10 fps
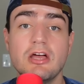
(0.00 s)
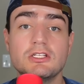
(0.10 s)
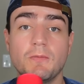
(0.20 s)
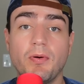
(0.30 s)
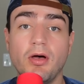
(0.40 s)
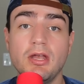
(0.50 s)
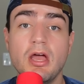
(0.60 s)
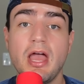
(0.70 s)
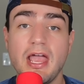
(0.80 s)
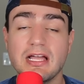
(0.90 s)
to put
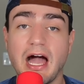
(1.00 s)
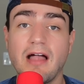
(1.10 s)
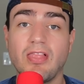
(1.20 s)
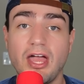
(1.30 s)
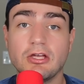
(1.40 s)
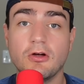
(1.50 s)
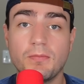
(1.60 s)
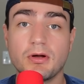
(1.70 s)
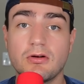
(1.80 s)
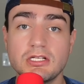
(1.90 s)
a guy like
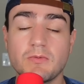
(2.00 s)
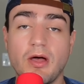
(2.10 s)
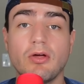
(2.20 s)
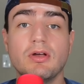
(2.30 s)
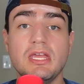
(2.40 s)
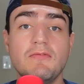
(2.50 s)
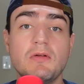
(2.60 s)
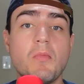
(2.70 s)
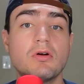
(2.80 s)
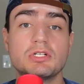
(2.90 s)
Cooper Criswell, or
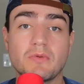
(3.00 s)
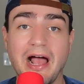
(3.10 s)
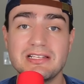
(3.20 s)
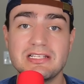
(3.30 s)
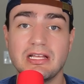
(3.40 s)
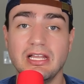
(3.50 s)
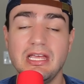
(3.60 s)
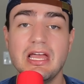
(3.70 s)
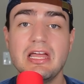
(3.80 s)
even more drastically,